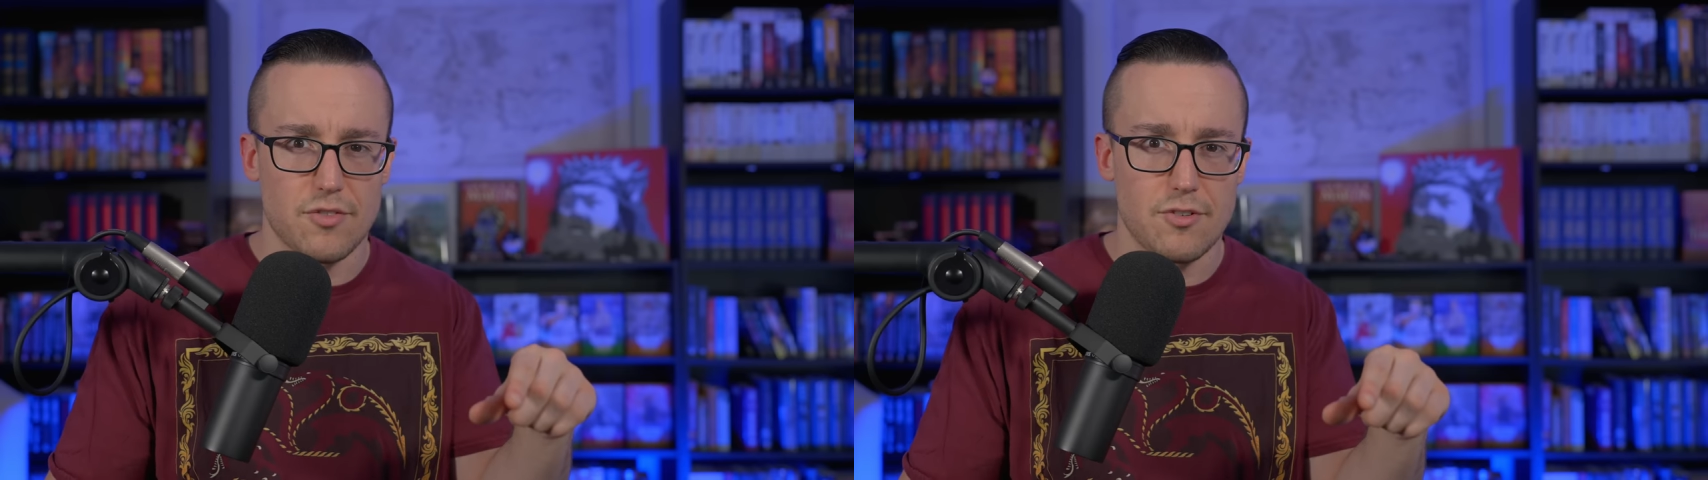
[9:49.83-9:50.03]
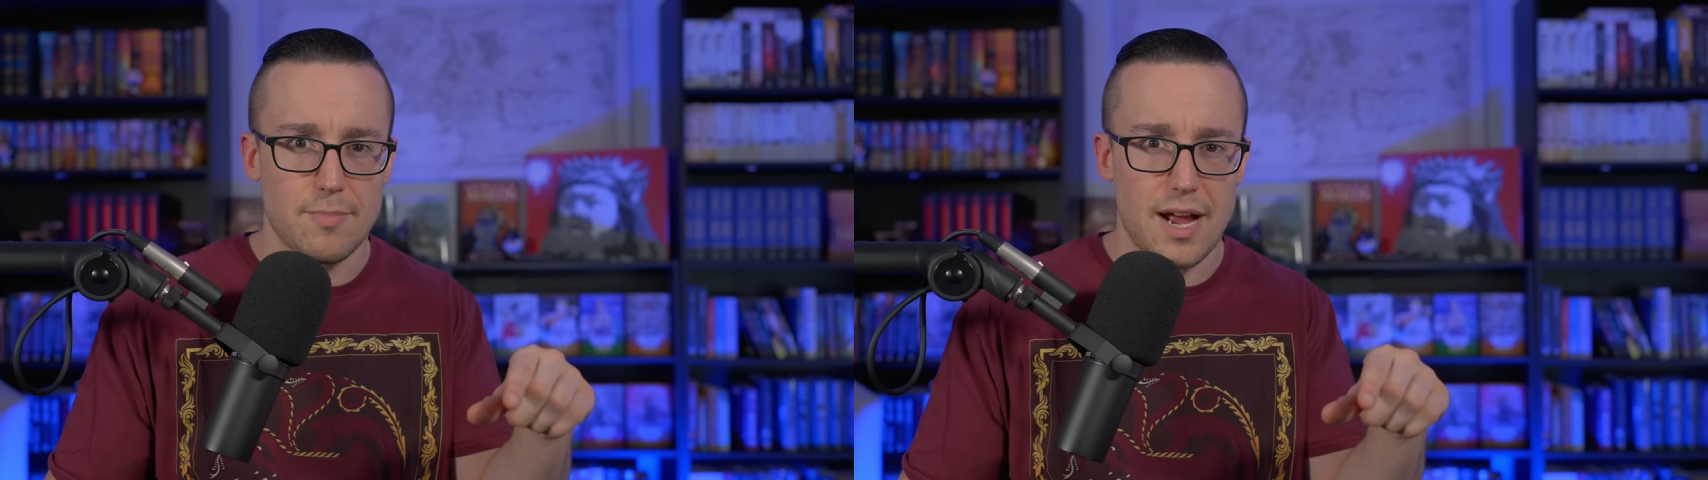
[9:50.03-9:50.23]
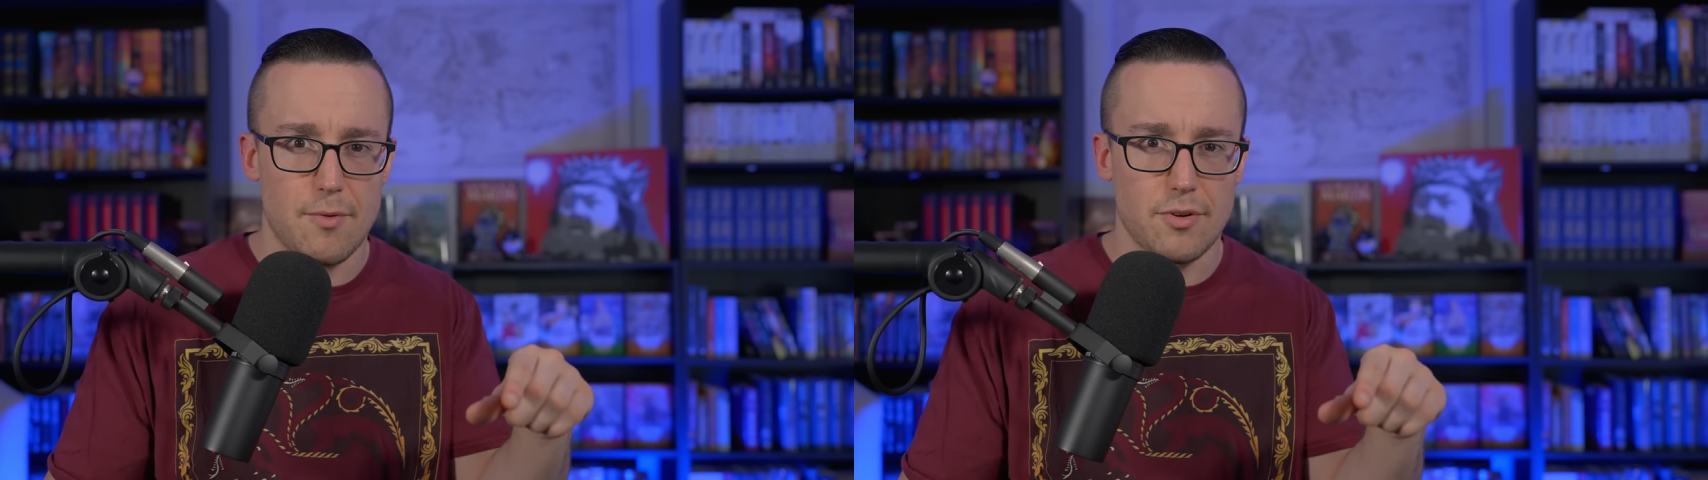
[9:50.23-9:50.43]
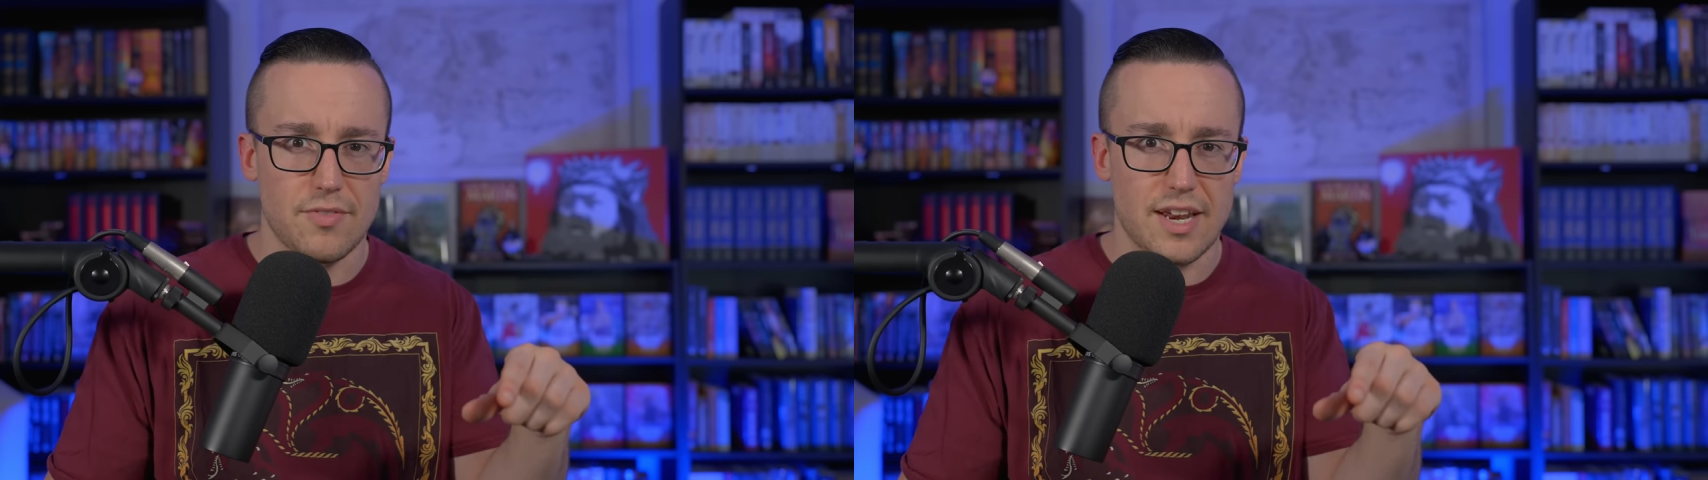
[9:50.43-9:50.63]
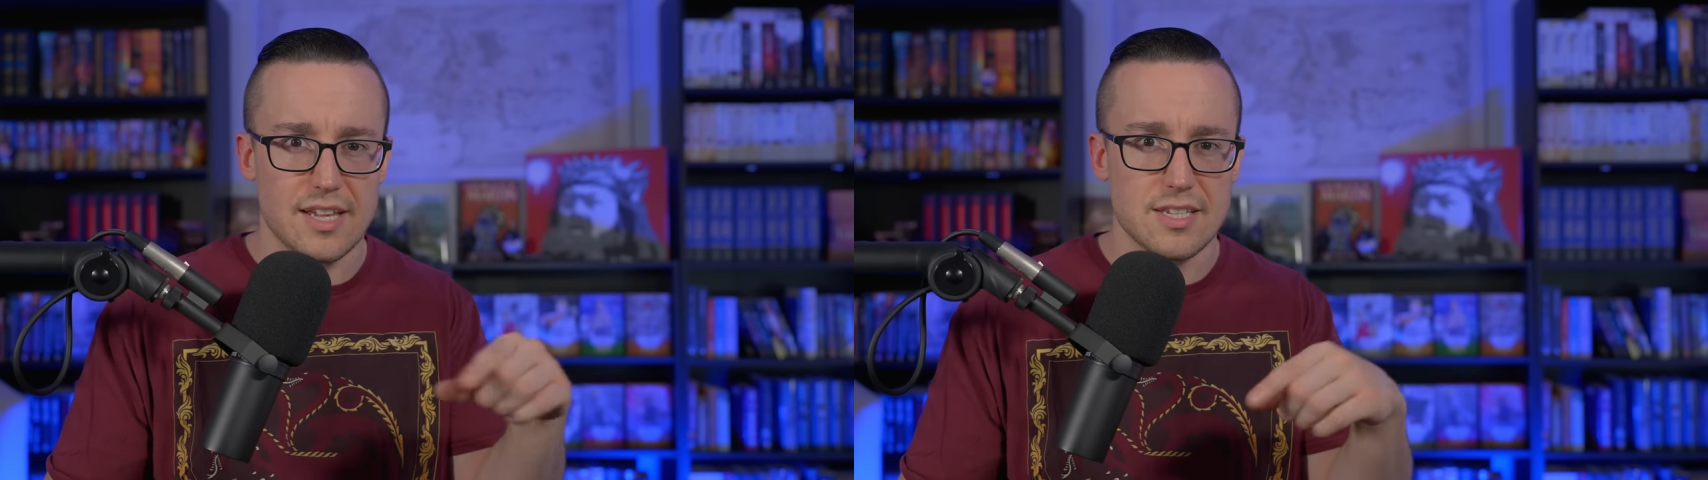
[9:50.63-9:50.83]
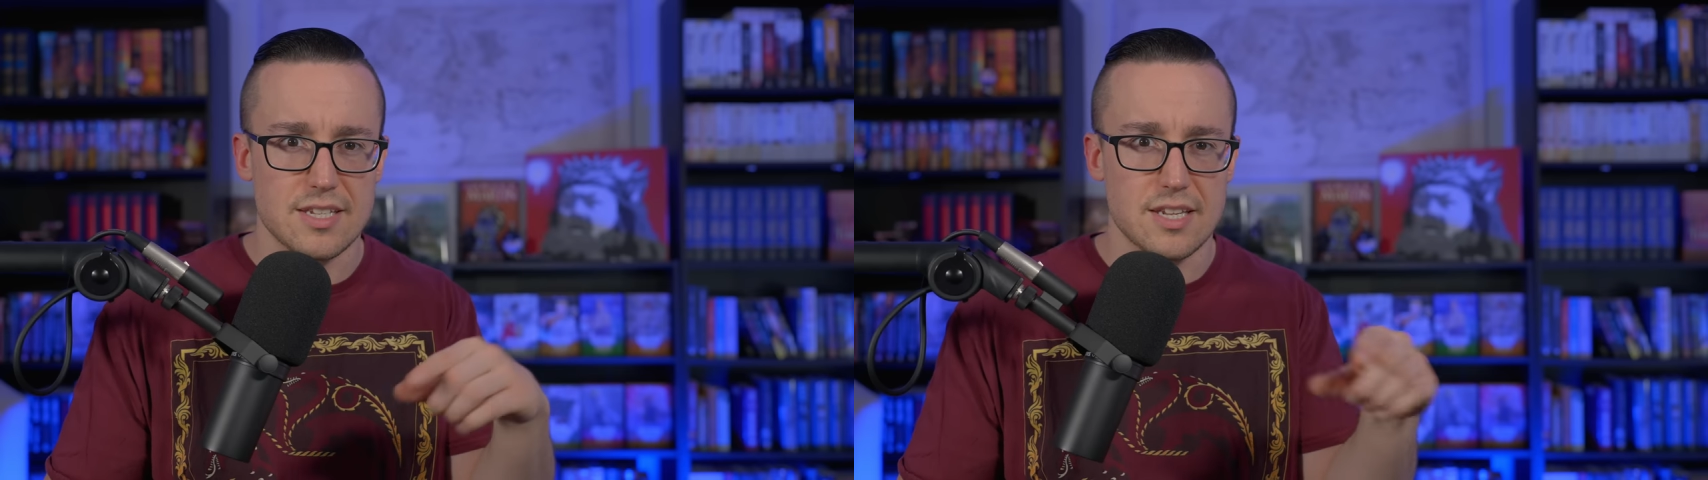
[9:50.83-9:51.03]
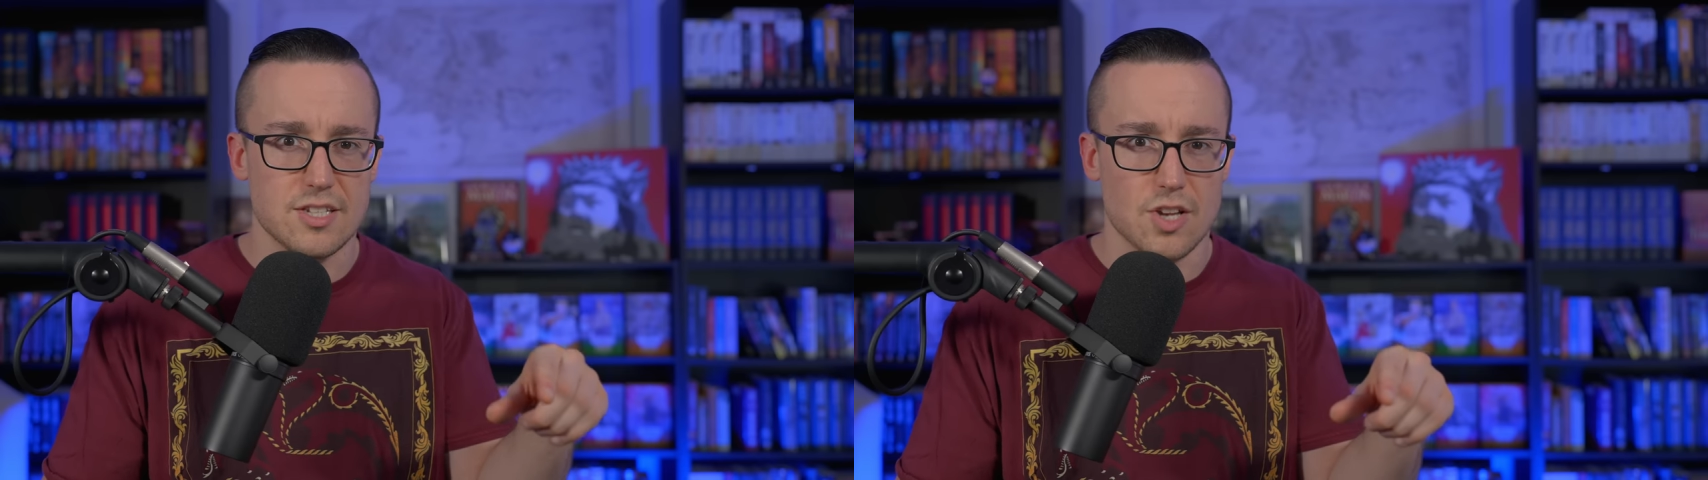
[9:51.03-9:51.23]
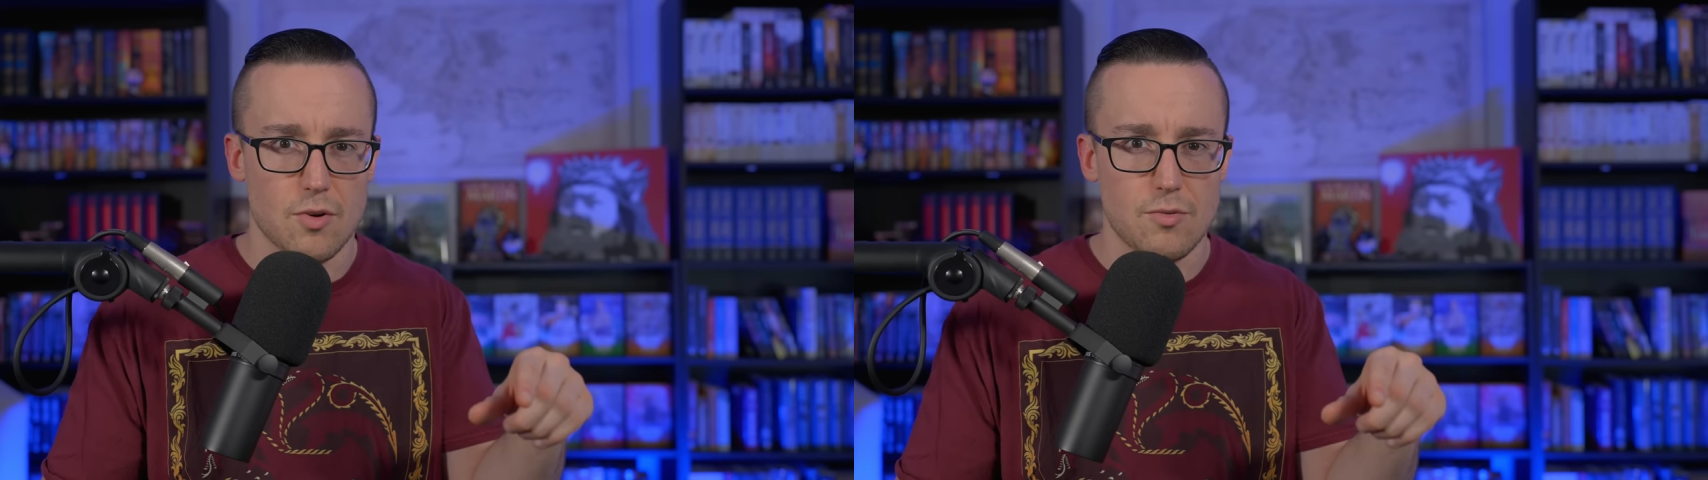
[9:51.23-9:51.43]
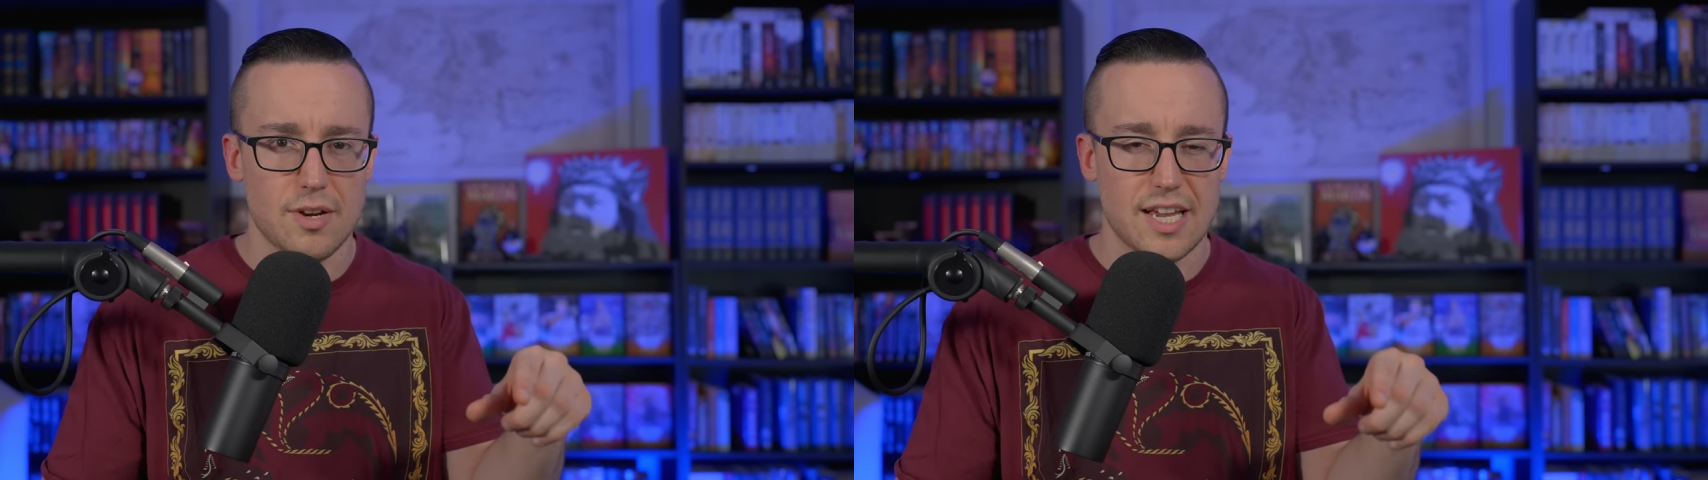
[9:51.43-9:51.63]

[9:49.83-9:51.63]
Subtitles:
Fruit power that isn't his own.